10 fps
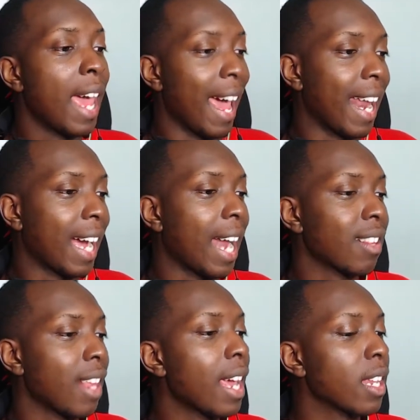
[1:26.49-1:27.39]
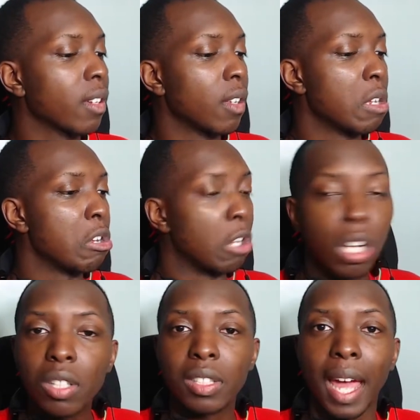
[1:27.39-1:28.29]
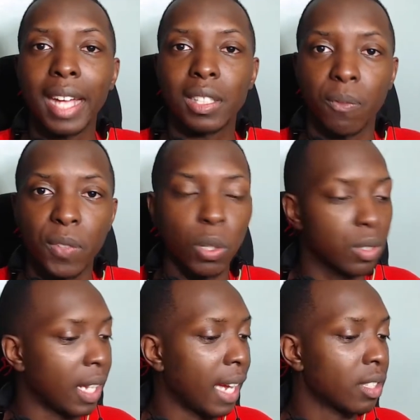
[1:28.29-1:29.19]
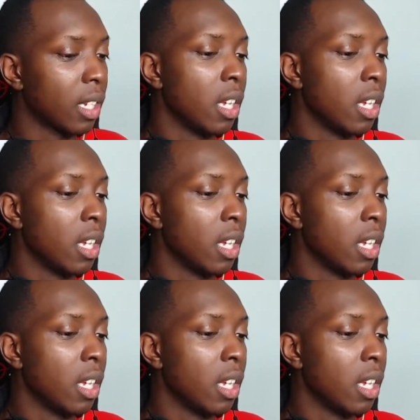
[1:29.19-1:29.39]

And I gotta say, it looks nice, it feels nice.